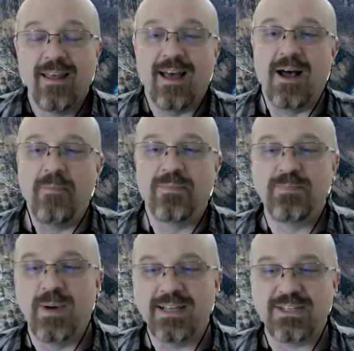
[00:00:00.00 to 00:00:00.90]

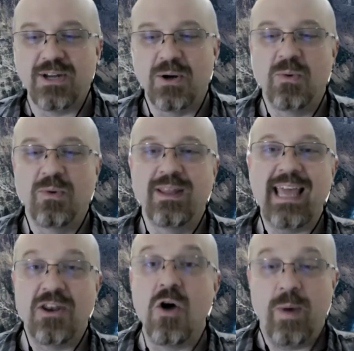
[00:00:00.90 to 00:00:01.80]
But so,
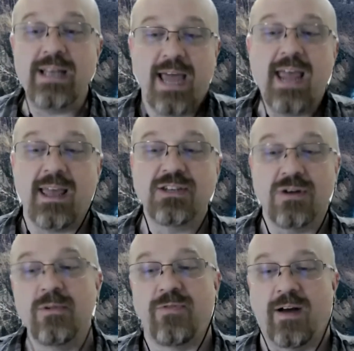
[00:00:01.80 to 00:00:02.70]
yeah, no, we take
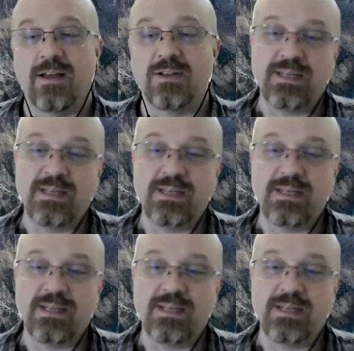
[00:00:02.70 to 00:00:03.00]
extremophiles,